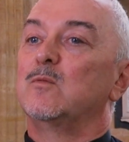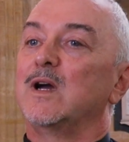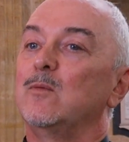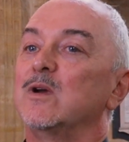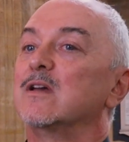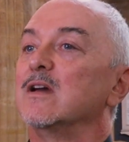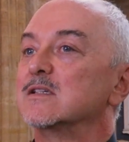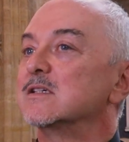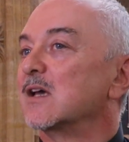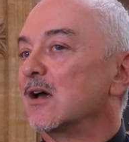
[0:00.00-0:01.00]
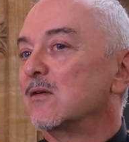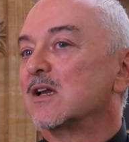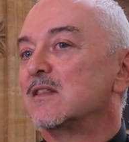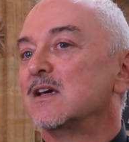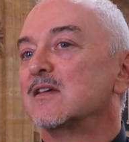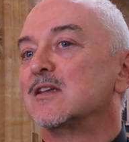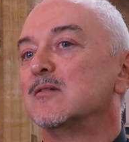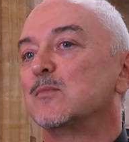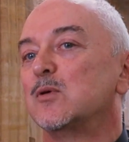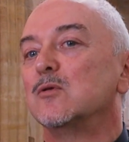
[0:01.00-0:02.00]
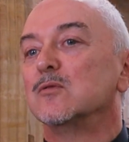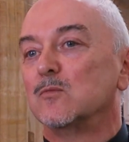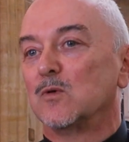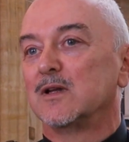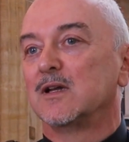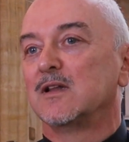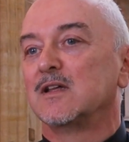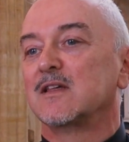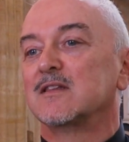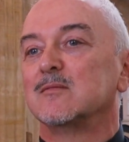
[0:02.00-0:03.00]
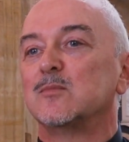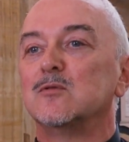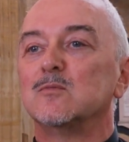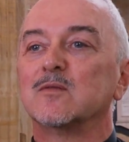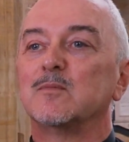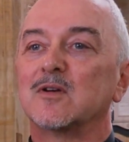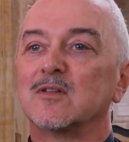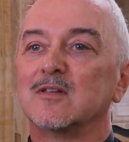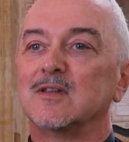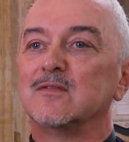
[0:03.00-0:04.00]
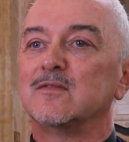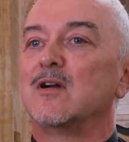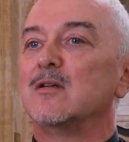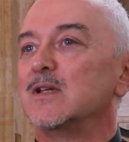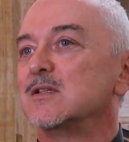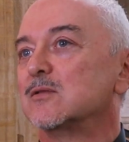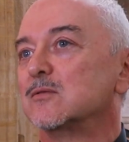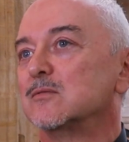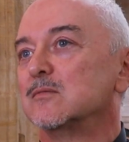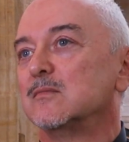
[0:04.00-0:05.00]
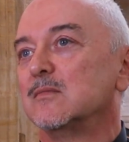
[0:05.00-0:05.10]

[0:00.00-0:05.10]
way we're going to go, and I think it's an important one, and I think it's an important one because of the environmental